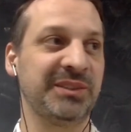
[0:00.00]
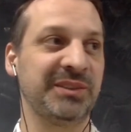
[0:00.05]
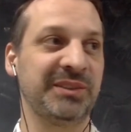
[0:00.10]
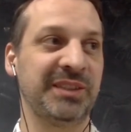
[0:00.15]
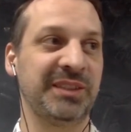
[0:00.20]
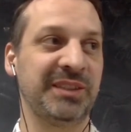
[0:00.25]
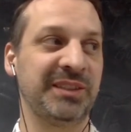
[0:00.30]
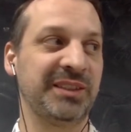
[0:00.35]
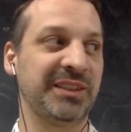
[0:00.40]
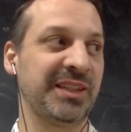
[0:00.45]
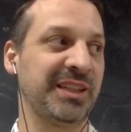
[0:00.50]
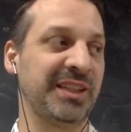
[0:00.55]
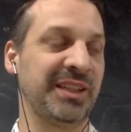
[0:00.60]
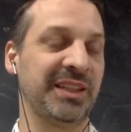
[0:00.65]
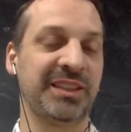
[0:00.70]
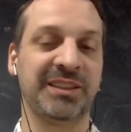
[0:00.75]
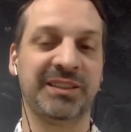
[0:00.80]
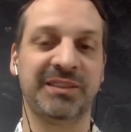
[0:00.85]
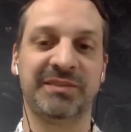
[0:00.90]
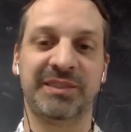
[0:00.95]
so they're
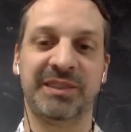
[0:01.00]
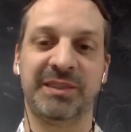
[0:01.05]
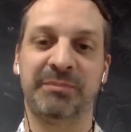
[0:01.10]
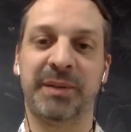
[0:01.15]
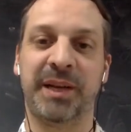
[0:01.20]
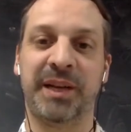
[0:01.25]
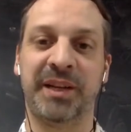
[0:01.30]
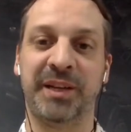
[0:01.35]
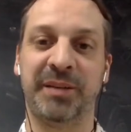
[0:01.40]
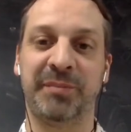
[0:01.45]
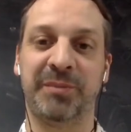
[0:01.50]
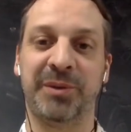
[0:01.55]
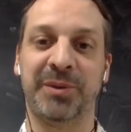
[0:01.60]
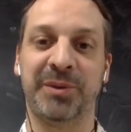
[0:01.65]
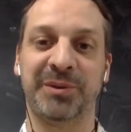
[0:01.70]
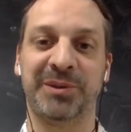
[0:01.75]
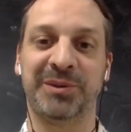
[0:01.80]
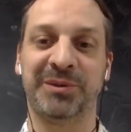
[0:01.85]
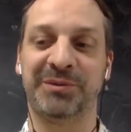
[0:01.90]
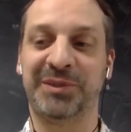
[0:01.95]
kind of in panic
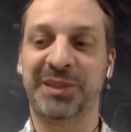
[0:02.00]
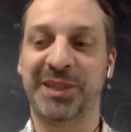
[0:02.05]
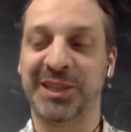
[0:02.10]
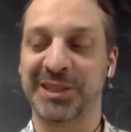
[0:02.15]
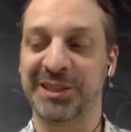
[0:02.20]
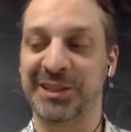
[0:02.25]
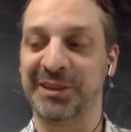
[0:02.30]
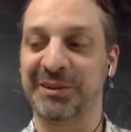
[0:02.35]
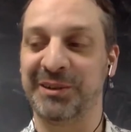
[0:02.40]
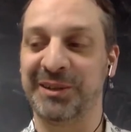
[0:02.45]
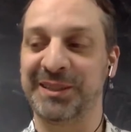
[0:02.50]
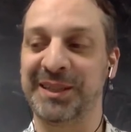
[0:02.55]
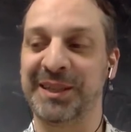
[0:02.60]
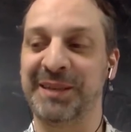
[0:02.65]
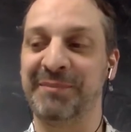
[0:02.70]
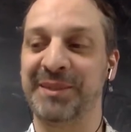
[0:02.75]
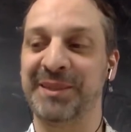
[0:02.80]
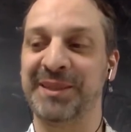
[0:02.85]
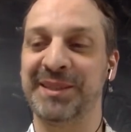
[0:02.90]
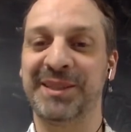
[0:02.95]
mode to finish their
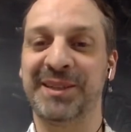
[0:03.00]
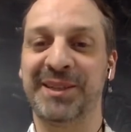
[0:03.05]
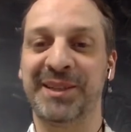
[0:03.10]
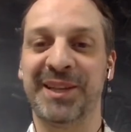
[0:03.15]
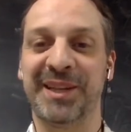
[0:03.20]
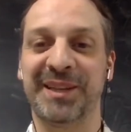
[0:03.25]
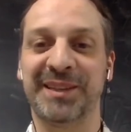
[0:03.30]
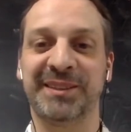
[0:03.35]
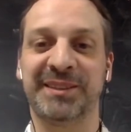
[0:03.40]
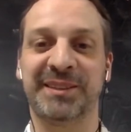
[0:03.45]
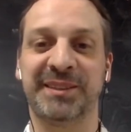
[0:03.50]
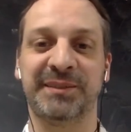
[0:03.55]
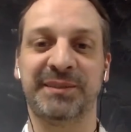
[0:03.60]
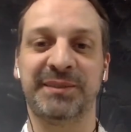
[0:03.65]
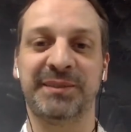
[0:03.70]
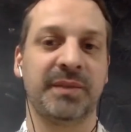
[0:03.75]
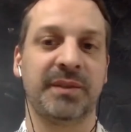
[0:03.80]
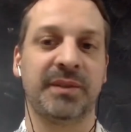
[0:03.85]
assignments and all that stuff.